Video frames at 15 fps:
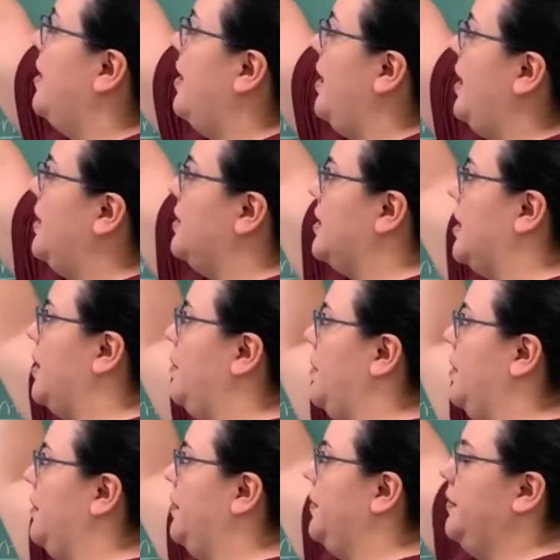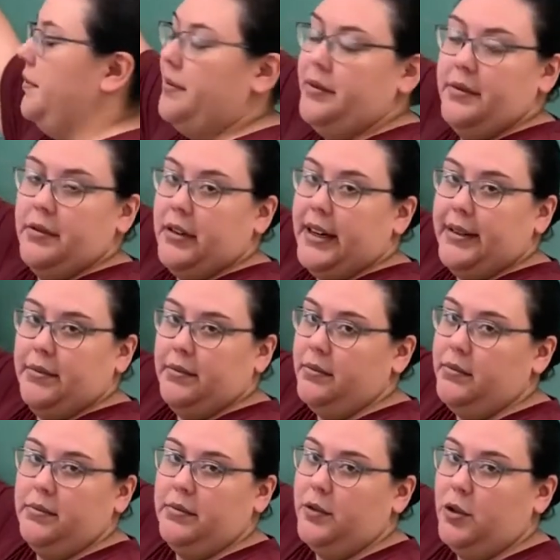and it's gonna move, right?
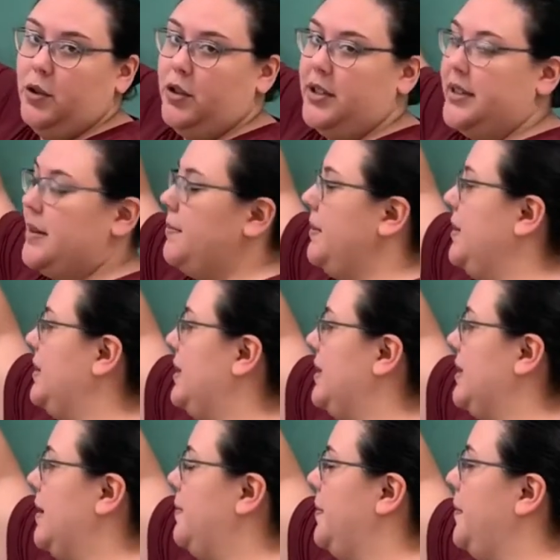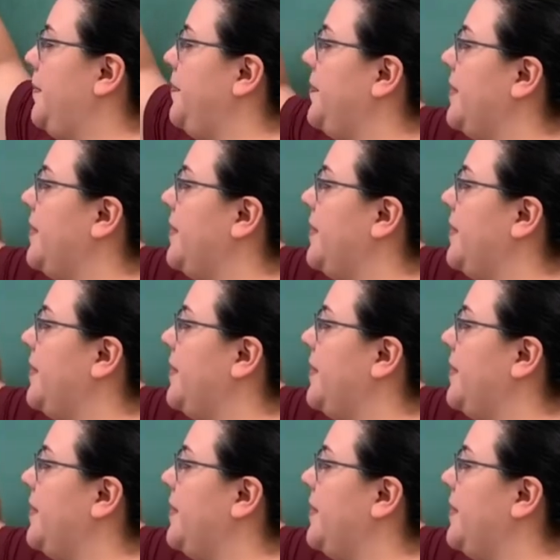Simple as example.